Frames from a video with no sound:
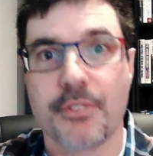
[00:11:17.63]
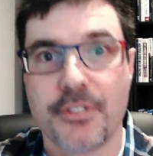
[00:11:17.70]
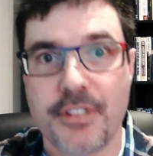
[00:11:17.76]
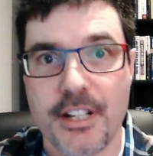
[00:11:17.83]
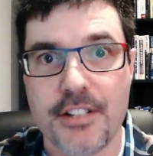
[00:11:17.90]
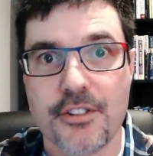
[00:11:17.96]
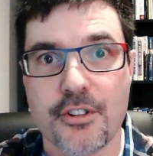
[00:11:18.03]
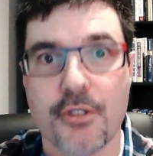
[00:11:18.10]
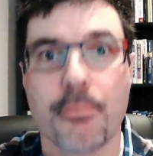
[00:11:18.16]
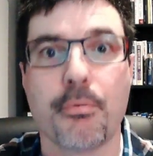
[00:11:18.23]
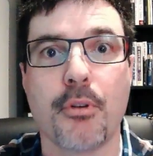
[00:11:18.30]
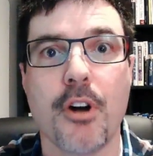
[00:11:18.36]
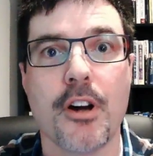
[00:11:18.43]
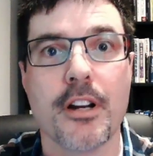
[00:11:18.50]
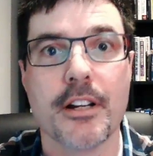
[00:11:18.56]
digital
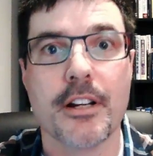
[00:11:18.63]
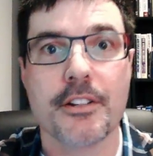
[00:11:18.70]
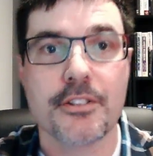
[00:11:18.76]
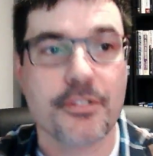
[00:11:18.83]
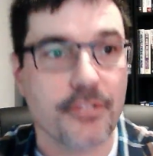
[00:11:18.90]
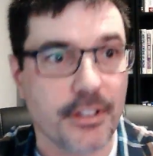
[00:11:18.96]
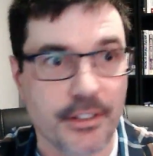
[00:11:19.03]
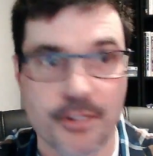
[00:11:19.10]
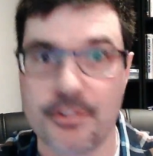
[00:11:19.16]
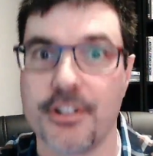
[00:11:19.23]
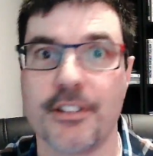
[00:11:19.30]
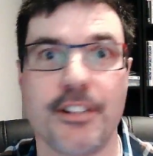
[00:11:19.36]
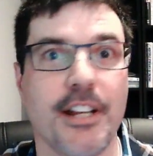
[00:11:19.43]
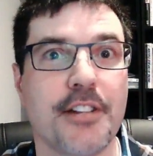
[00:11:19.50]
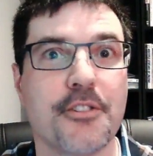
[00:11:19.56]
products using
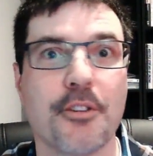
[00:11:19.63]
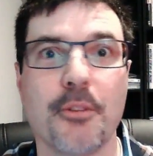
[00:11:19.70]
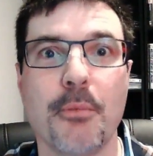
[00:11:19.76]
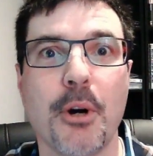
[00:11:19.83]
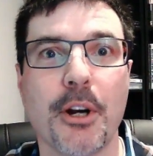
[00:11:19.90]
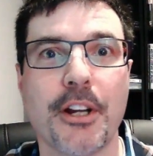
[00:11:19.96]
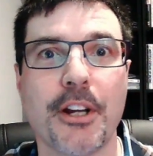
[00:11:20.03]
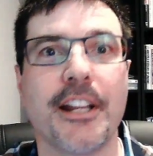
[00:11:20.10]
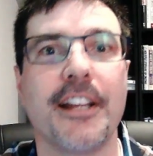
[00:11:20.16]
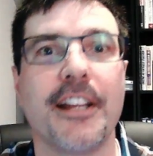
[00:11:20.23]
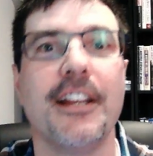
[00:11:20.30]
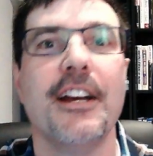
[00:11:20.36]
digital marketing